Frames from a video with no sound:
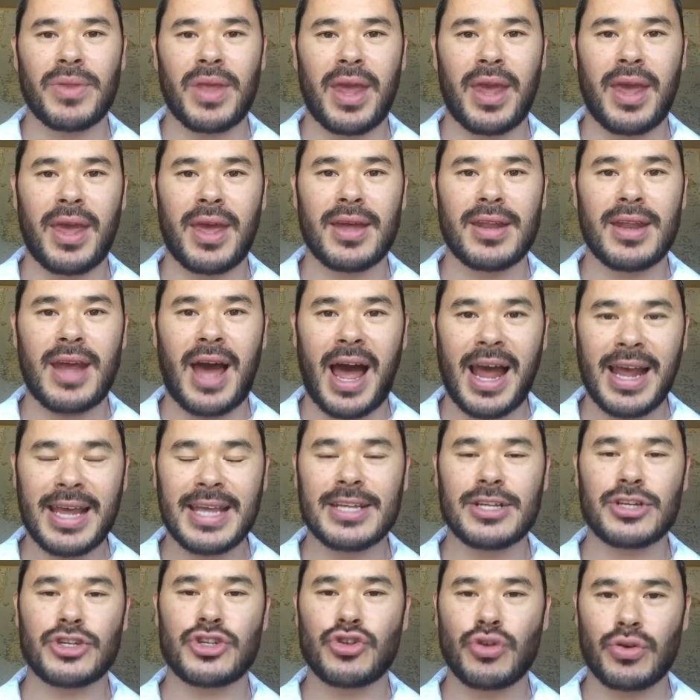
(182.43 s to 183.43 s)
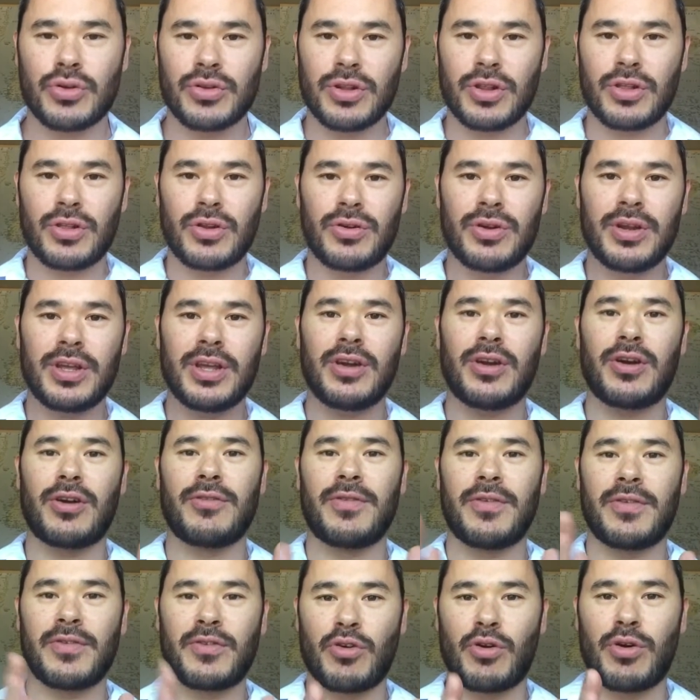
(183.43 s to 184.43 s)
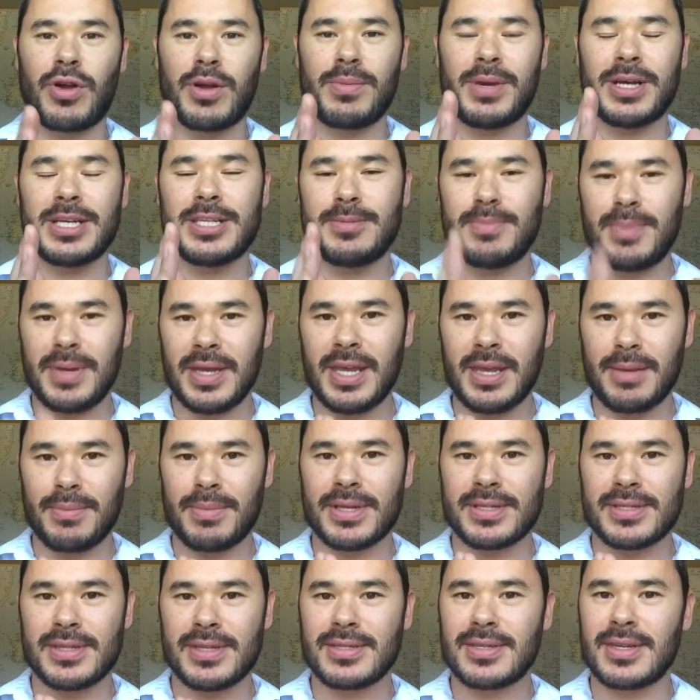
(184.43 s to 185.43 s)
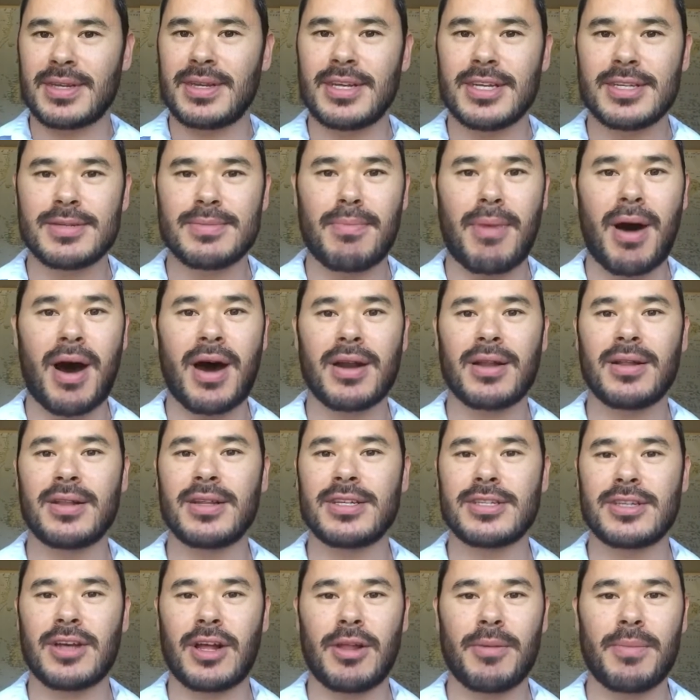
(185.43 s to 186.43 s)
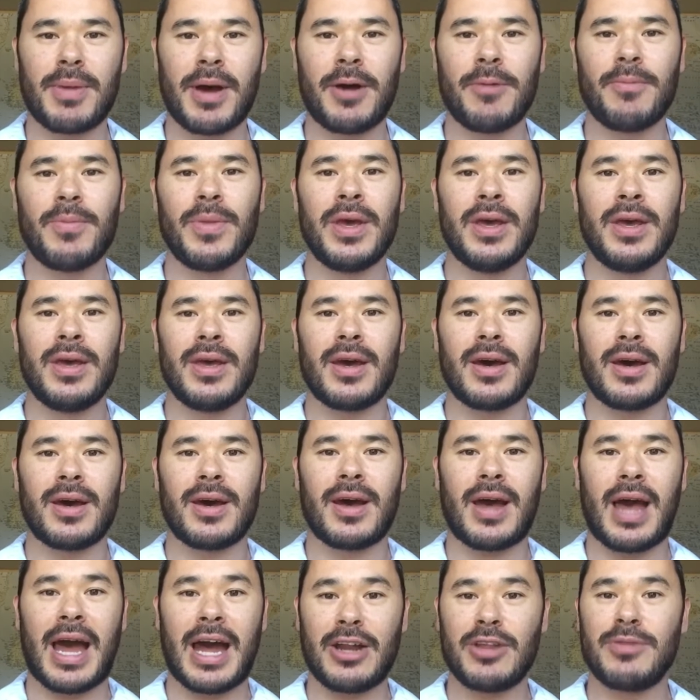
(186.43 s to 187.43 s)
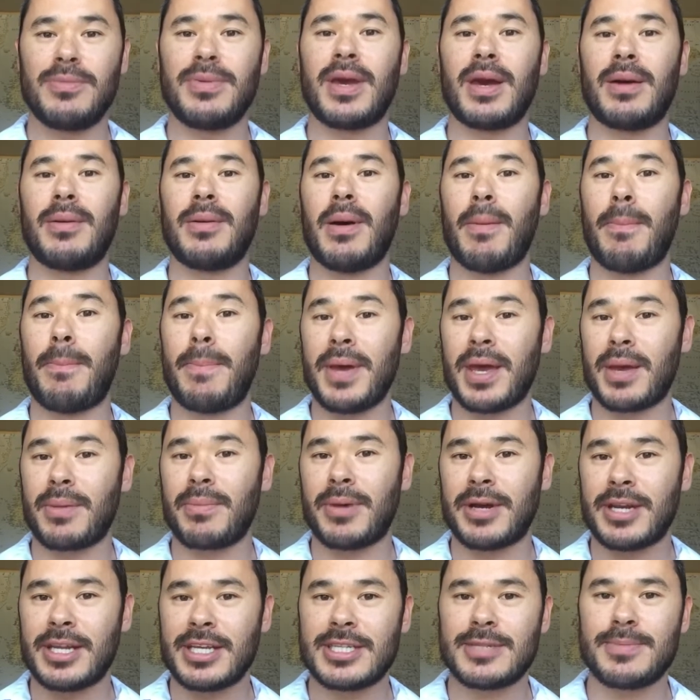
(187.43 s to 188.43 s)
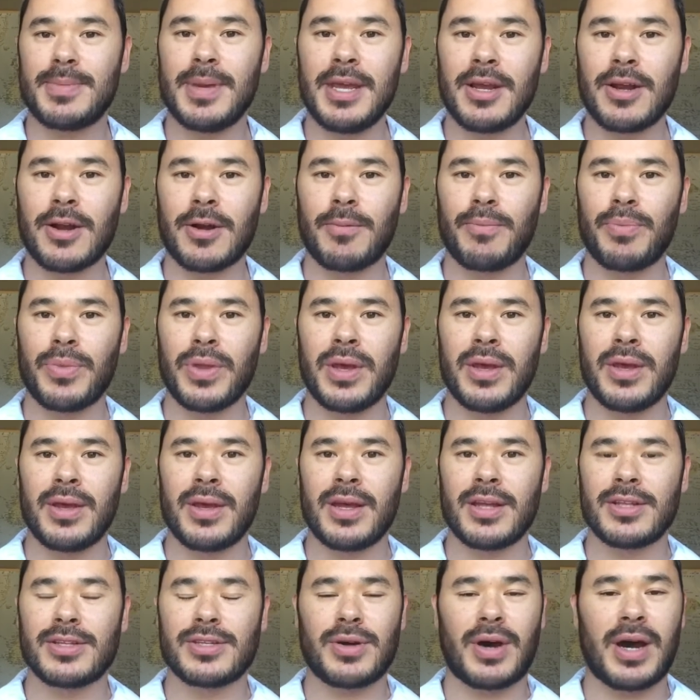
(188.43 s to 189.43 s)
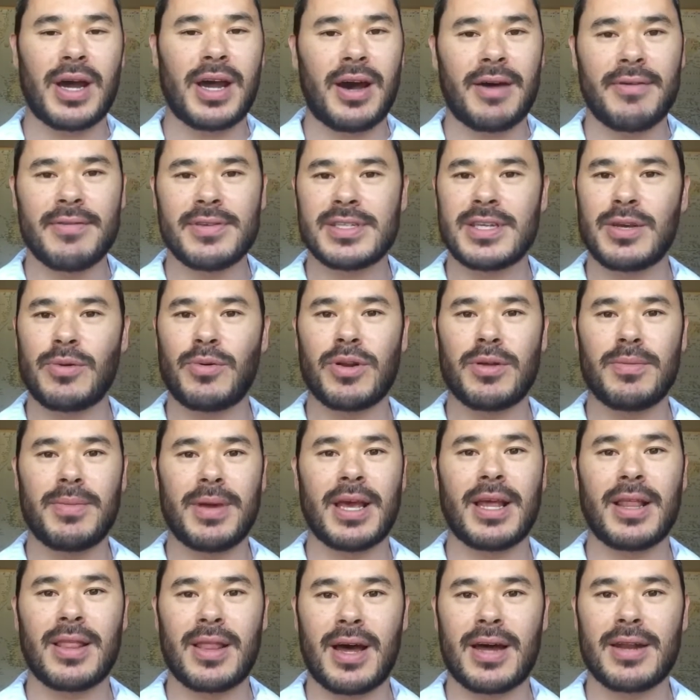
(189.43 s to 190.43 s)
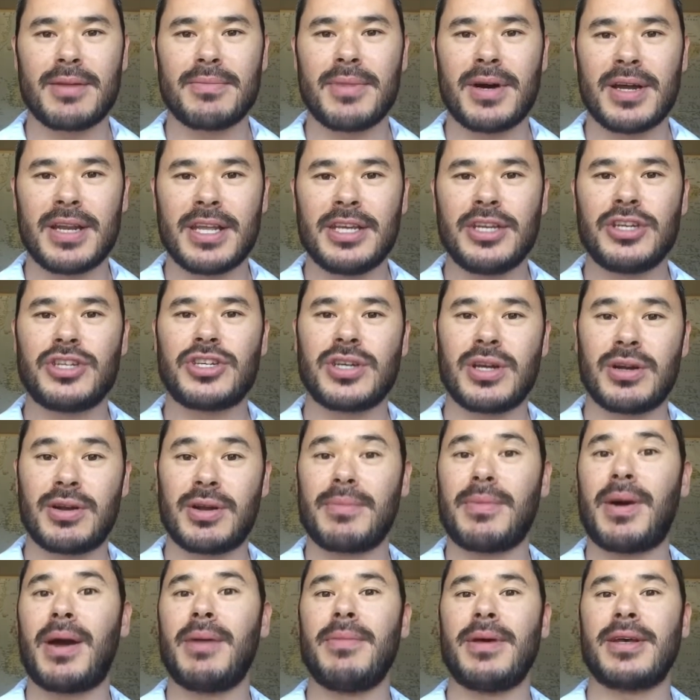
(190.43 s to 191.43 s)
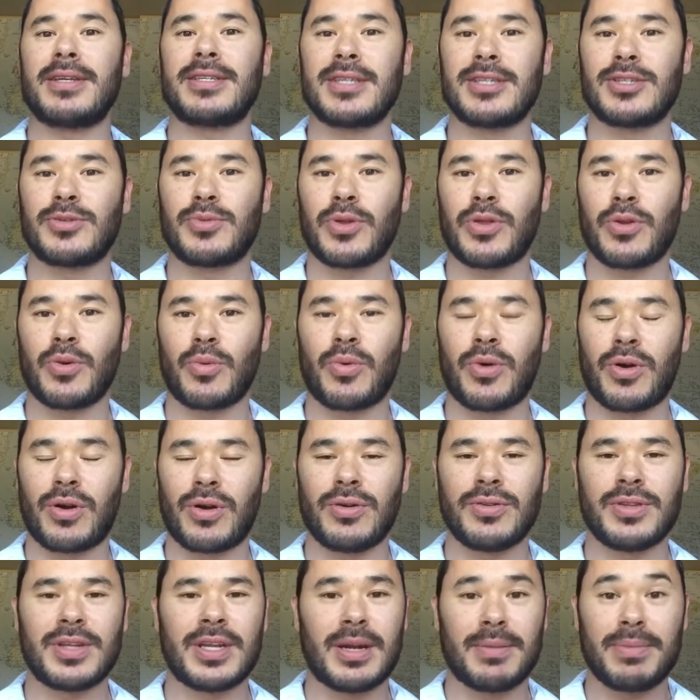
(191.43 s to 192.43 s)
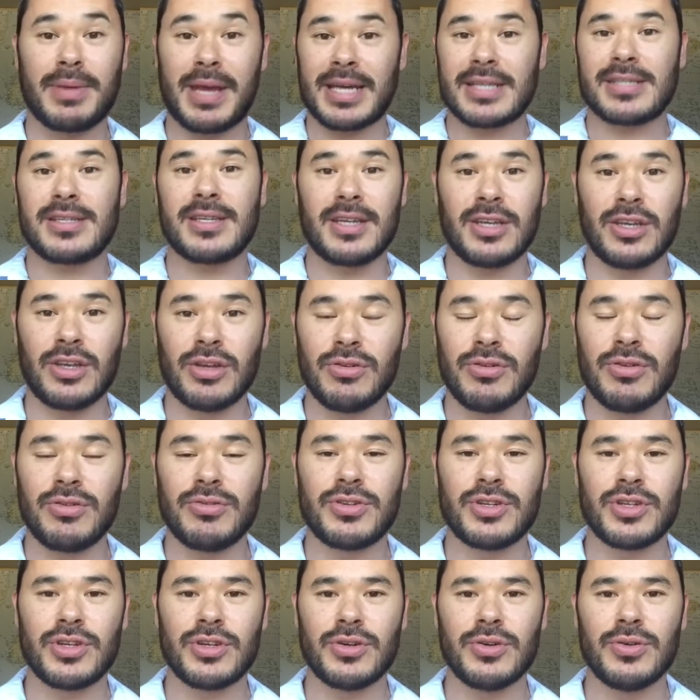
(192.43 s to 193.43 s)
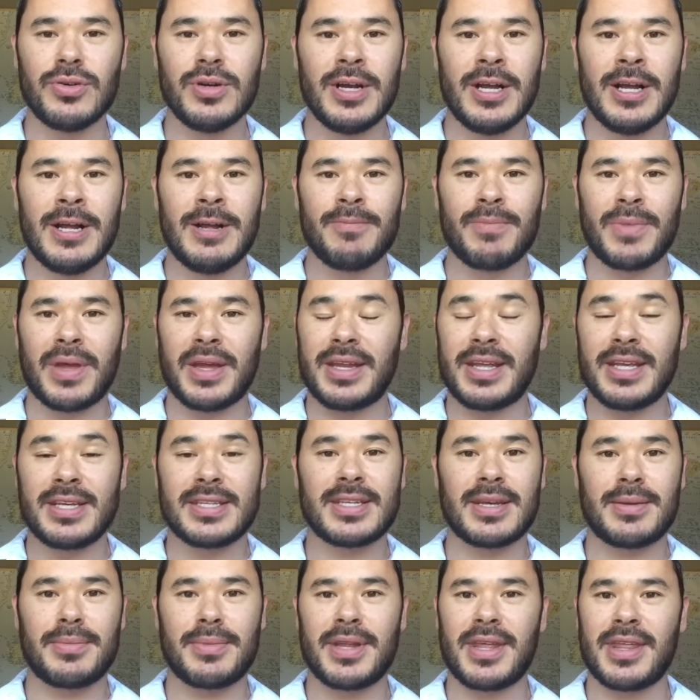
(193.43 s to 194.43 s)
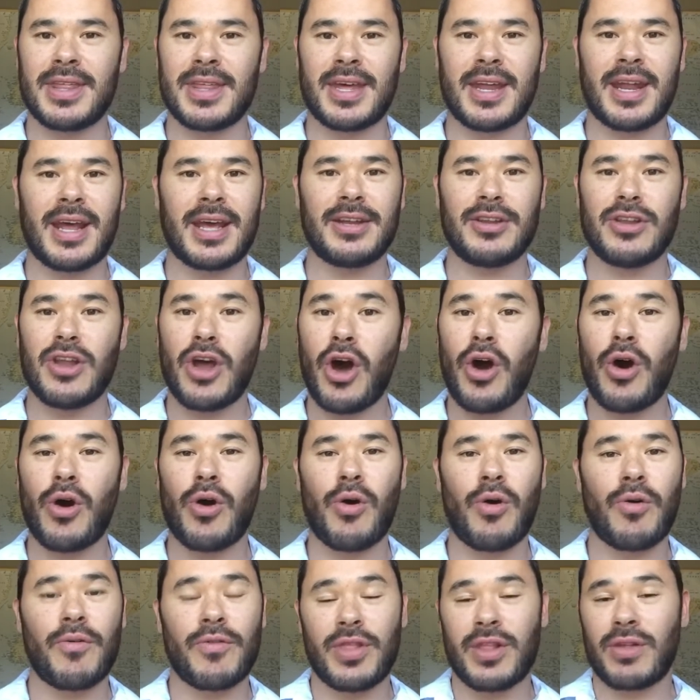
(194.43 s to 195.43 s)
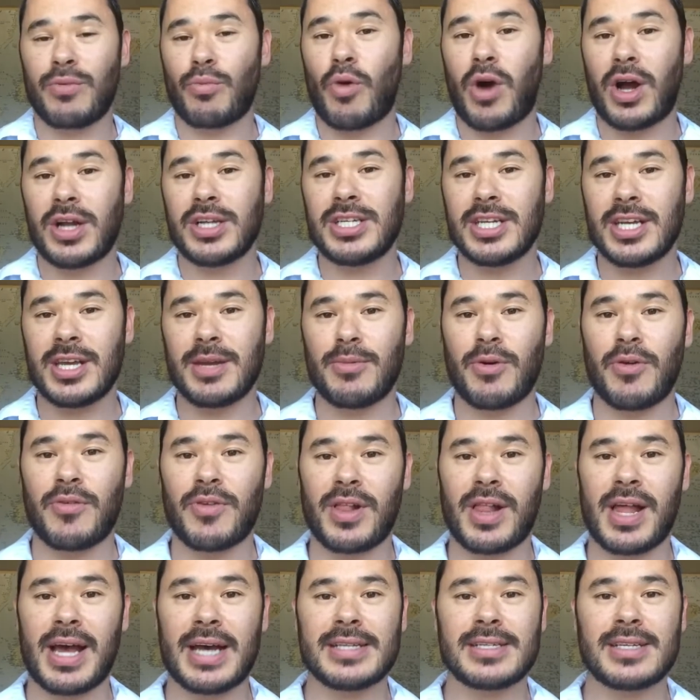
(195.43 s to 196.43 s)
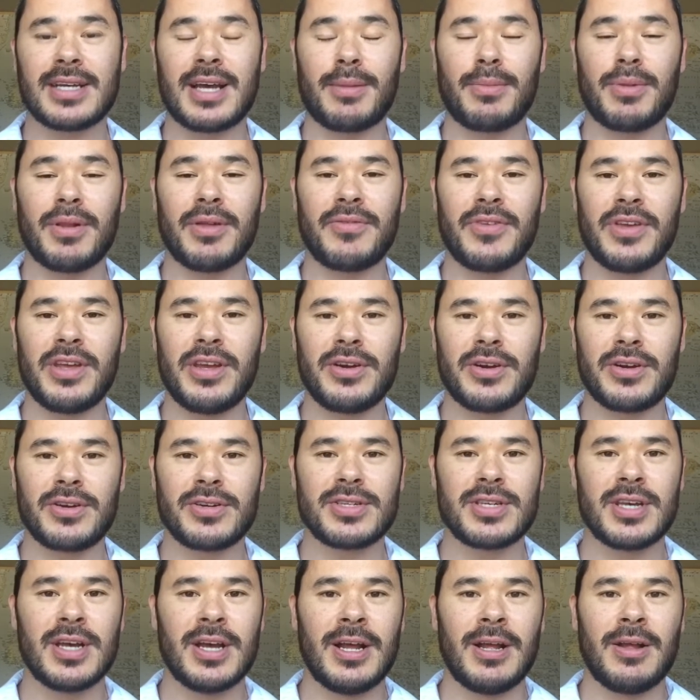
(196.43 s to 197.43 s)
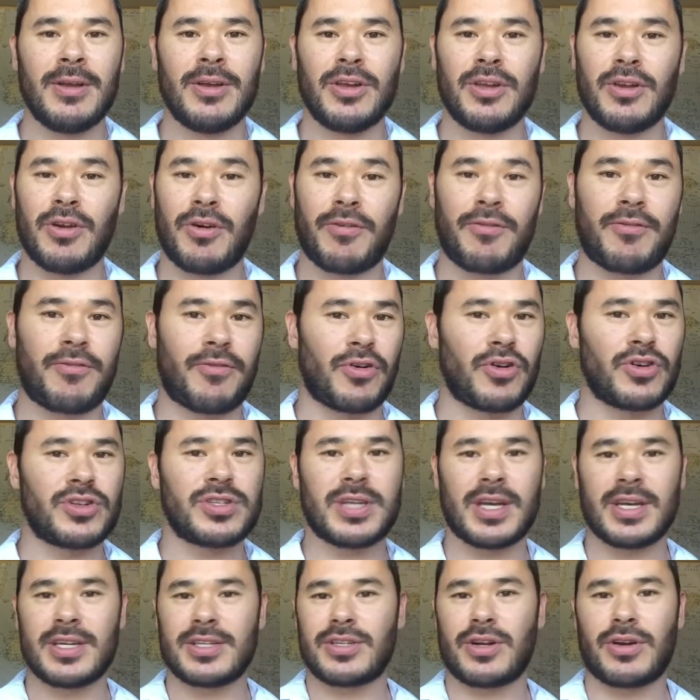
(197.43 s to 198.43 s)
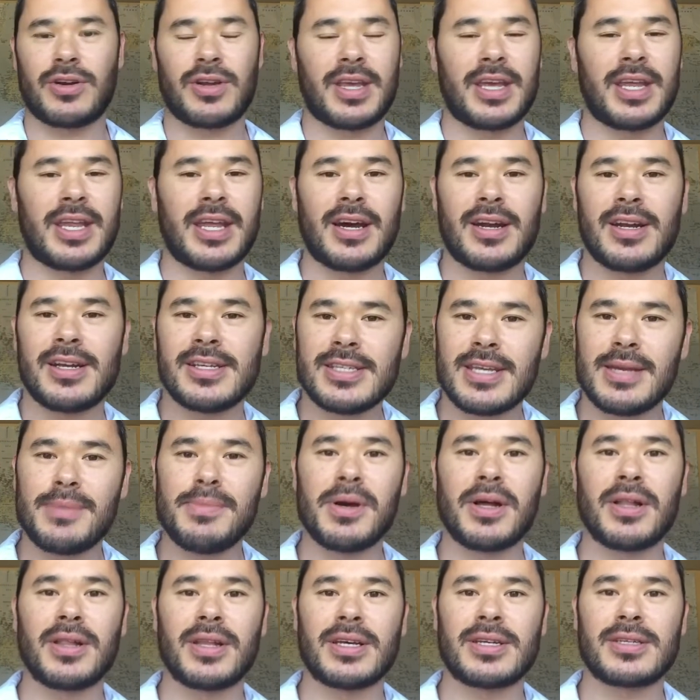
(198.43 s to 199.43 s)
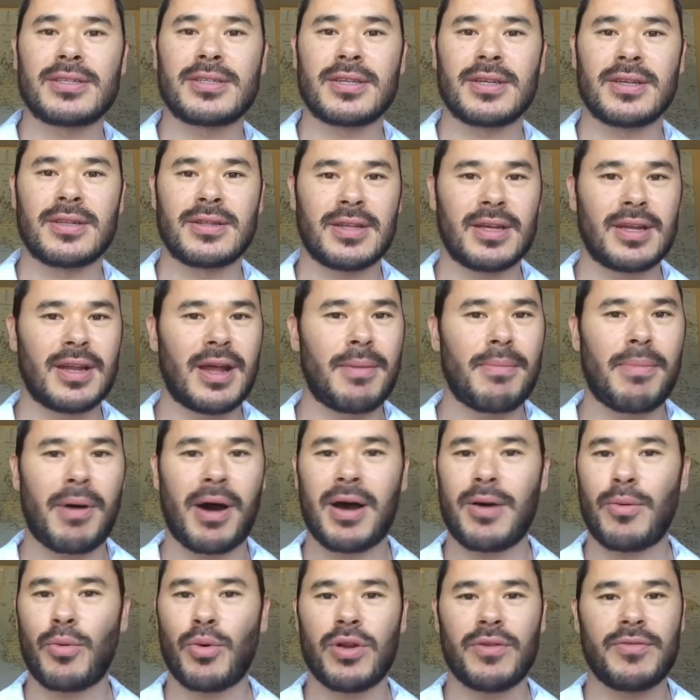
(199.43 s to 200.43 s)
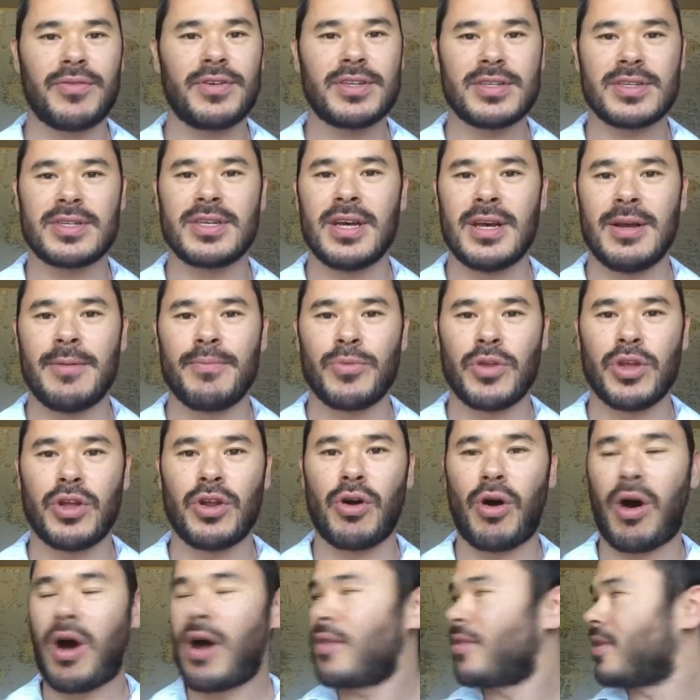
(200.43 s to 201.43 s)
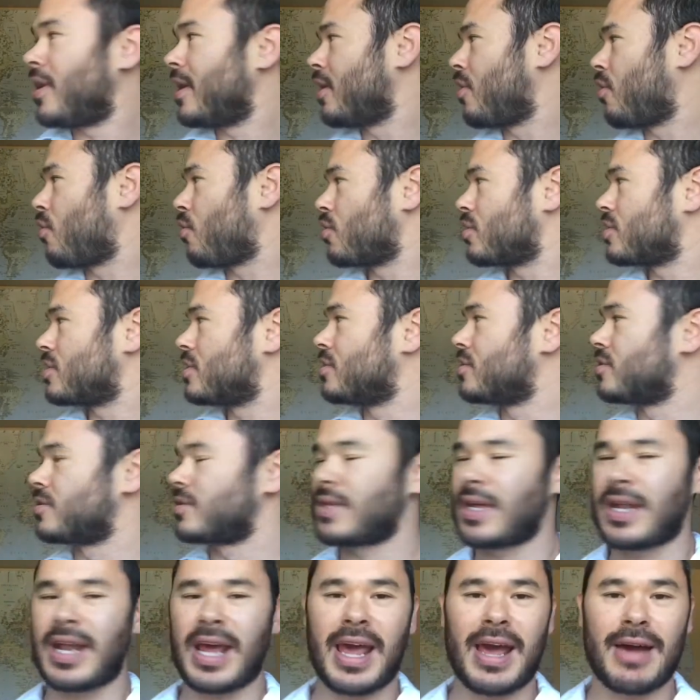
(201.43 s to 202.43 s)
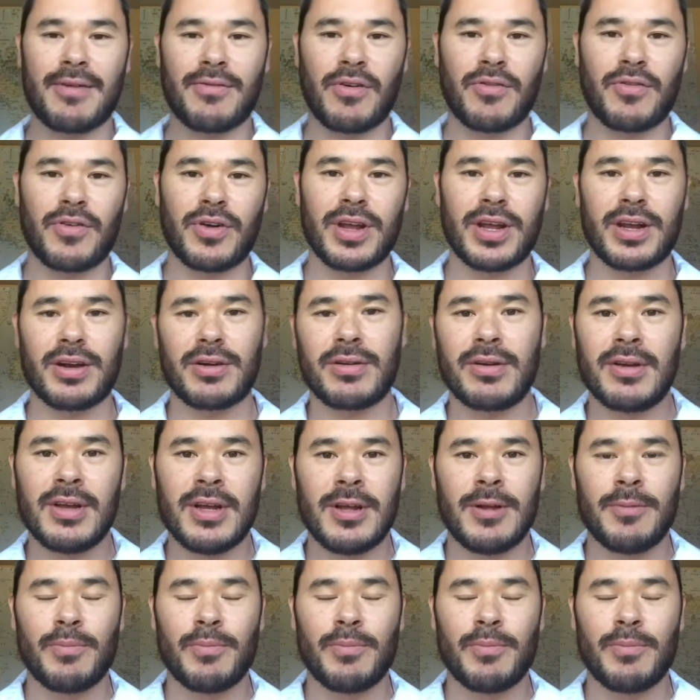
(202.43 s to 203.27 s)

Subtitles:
And I get to shorten the learning curve of growing my speaking business. And his model is all about how do you become a big money speaker. And so I obviously want to make a lot of money sharing my message with the world, and I'm guessing you do too. And he's somebody that I know, watching him over the last couple of years, first I started getting on his email list. And then I bought one of his, online courses that I have over here.